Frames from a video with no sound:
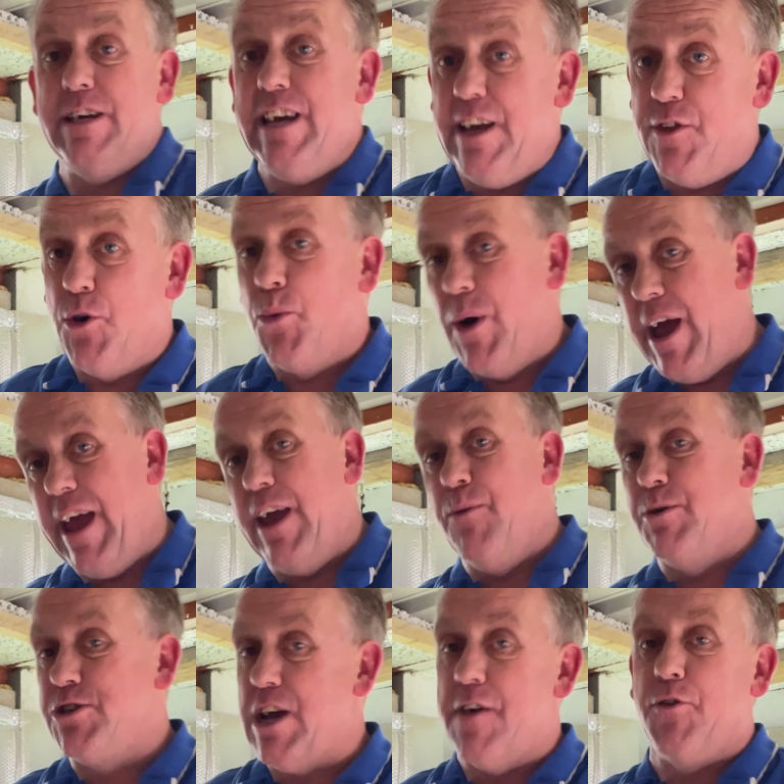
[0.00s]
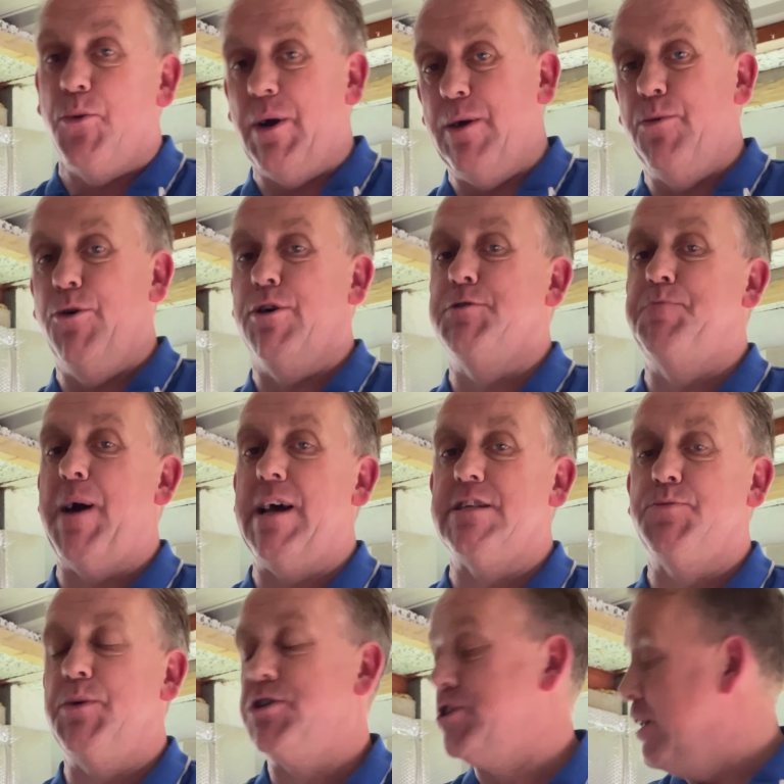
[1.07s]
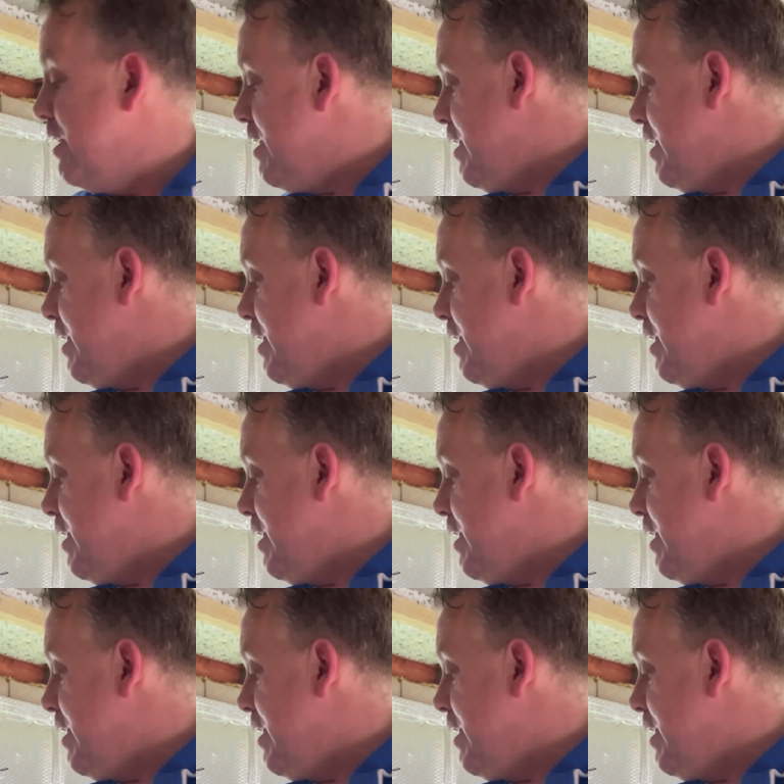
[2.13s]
either way, whichever way works best, which